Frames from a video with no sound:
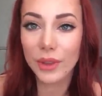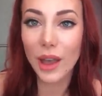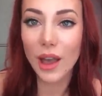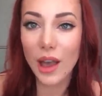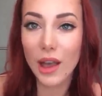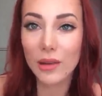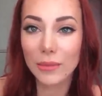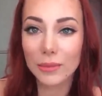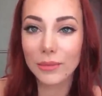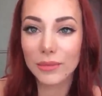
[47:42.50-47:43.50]
Um,
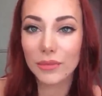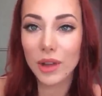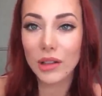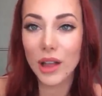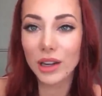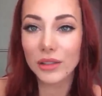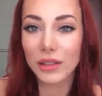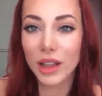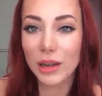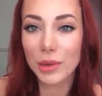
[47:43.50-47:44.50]
a, lot of, a lot
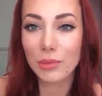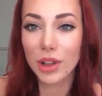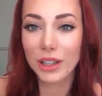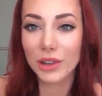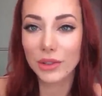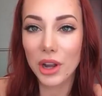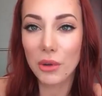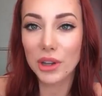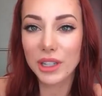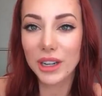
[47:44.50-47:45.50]
of people I don't know on
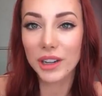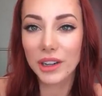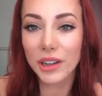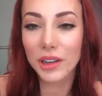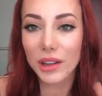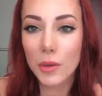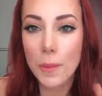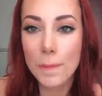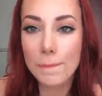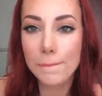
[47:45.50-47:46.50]
here.
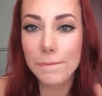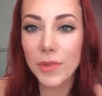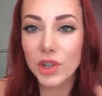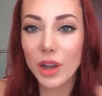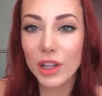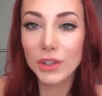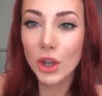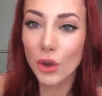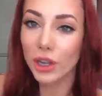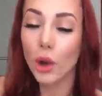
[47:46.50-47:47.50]
Do I use
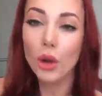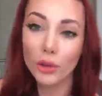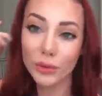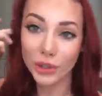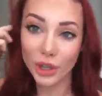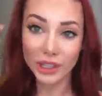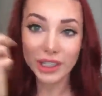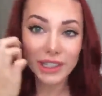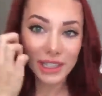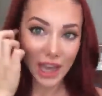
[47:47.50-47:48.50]
coconut oil for cooking?
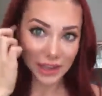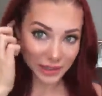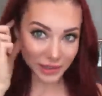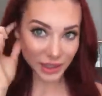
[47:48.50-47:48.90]
Yes.